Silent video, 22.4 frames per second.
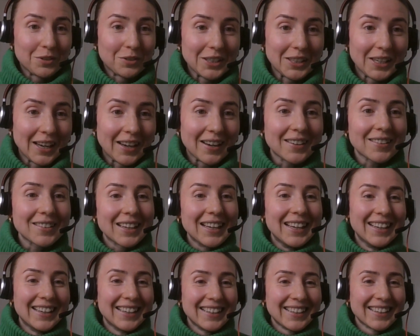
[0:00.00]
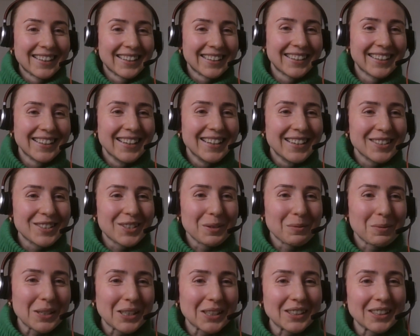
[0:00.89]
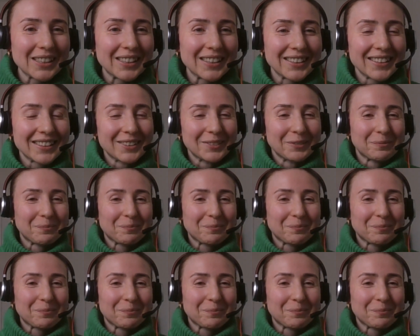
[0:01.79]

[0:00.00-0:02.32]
it yet, to be clear.